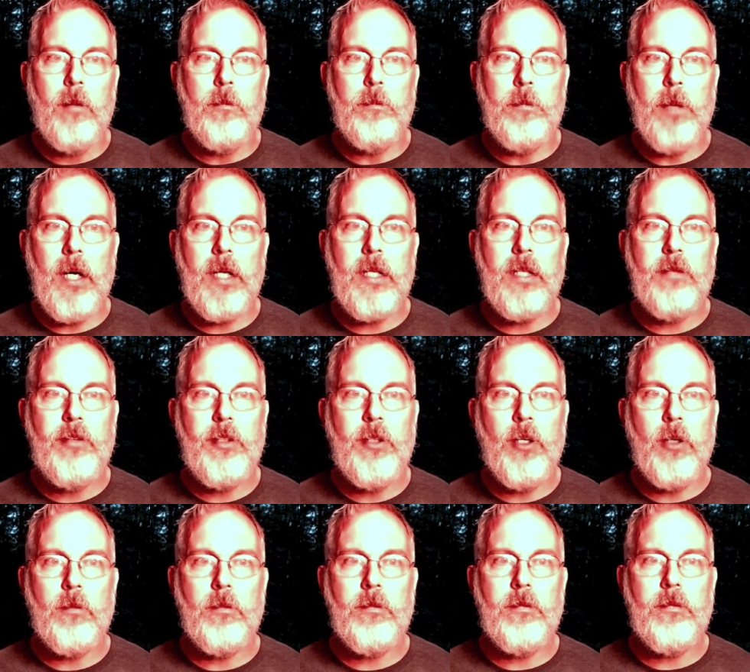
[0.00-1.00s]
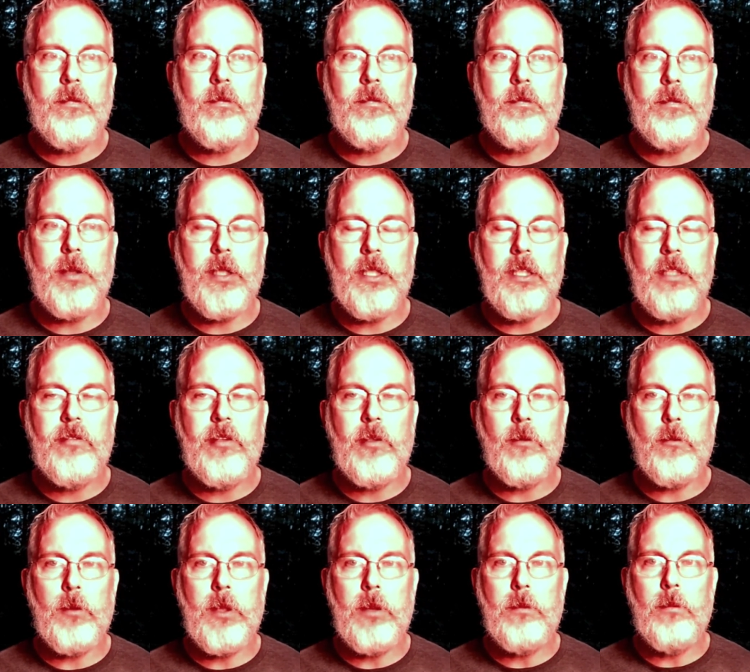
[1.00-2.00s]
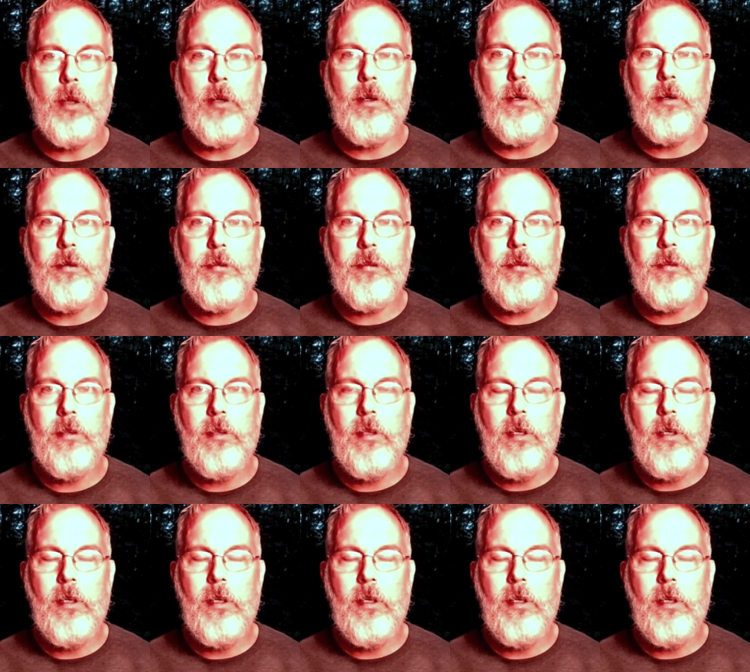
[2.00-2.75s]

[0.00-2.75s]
But if you don't believe in rebirth,